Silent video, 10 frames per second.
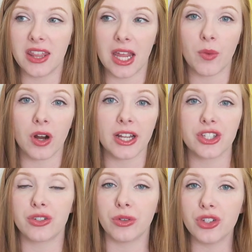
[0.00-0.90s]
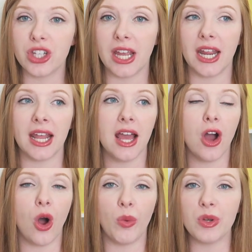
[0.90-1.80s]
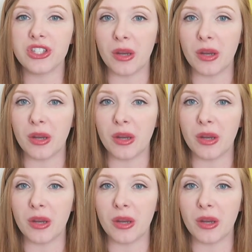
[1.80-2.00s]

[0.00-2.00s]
They were excruciating, almost